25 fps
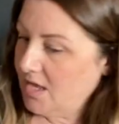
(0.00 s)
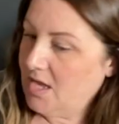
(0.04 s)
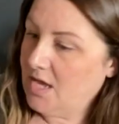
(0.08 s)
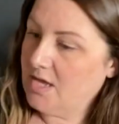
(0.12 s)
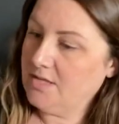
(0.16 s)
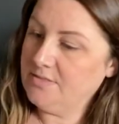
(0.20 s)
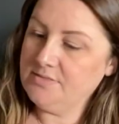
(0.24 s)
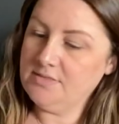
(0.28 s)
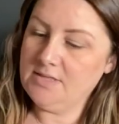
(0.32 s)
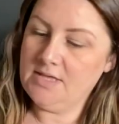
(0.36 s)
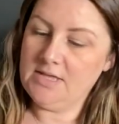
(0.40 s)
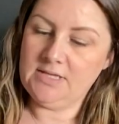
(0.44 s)

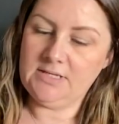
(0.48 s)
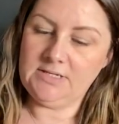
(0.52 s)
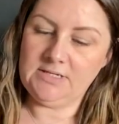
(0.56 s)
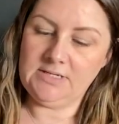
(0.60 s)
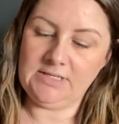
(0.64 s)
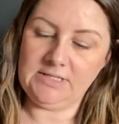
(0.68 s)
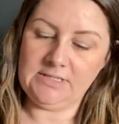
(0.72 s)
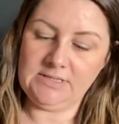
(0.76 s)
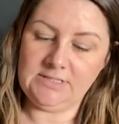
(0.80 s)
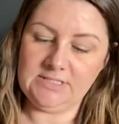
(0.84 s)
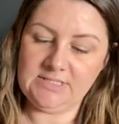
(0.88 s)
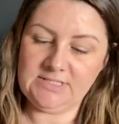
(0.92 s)
And then
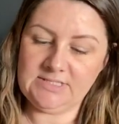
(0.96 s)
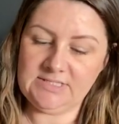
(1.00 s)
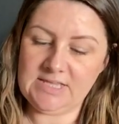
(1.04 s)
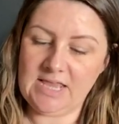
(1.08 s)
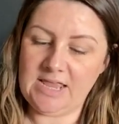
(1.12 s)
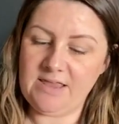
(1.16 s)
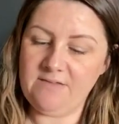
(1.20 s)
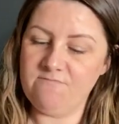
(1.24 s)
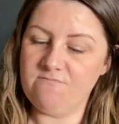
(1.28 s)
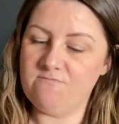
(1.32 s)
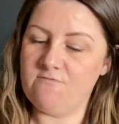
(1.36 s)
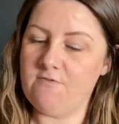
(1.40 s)
in the
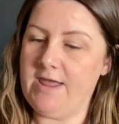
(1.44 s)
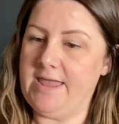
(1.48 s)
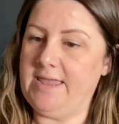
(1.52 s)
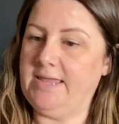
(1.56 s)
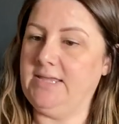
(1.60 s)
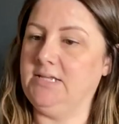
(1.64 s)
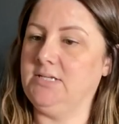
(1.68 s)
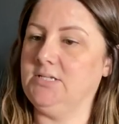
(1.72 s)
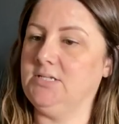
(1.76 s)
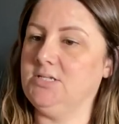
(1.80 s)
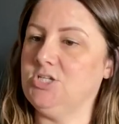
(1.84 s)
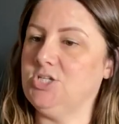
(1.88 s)
same
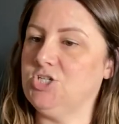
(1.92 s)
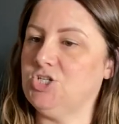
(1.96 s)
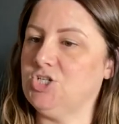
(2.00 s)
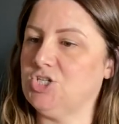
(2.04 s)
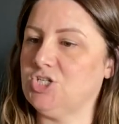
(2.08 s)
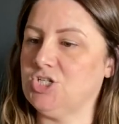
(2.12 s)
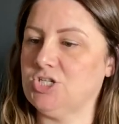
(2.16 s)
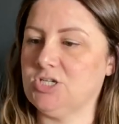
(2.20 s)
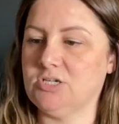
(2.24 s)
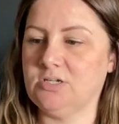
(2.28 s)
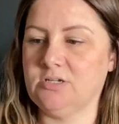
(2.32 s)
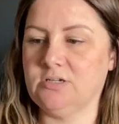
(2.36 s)

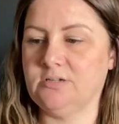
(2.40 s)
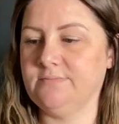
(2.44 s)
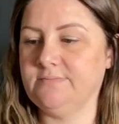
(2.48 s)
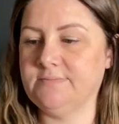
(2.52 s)
range,